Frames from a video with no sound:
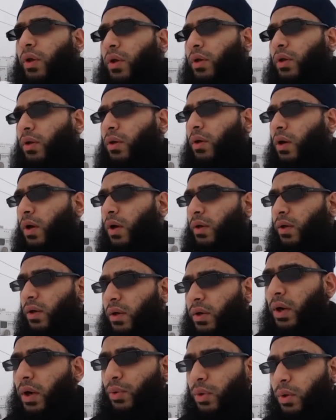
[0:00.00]
going
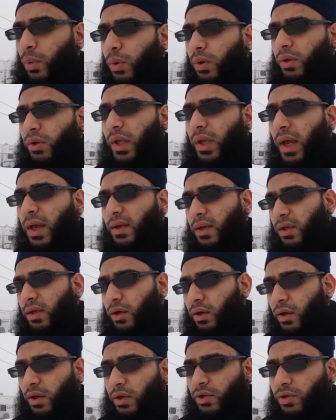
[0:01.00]
on around the world and
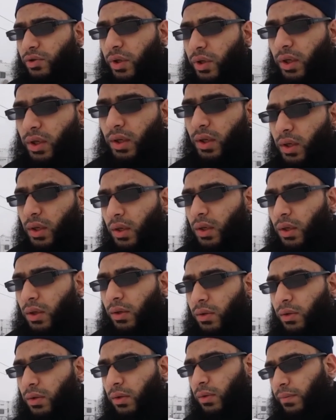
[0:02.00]
in our country,
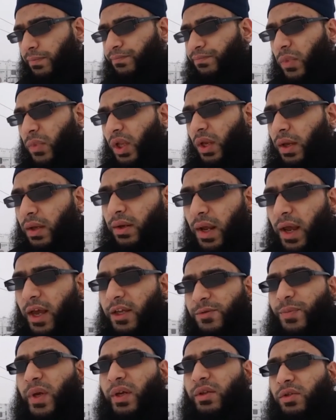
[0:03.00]

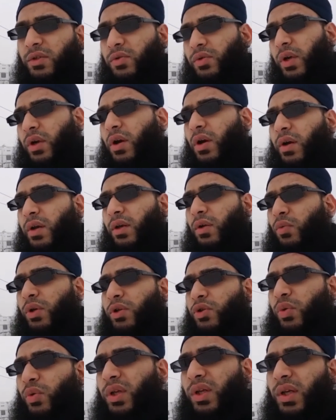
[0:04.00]
and aspects
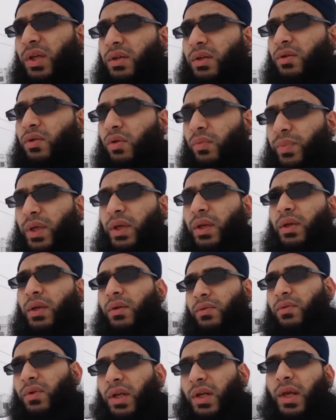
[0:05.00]
regarding which we need to
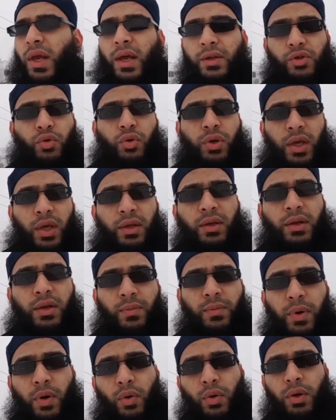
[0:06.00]
be really
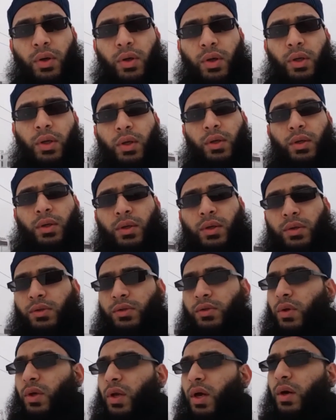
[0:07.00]
educated about.
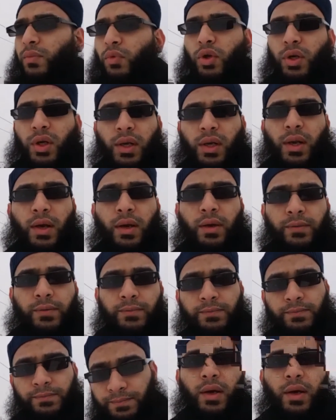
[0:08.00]
So alhamdulillah.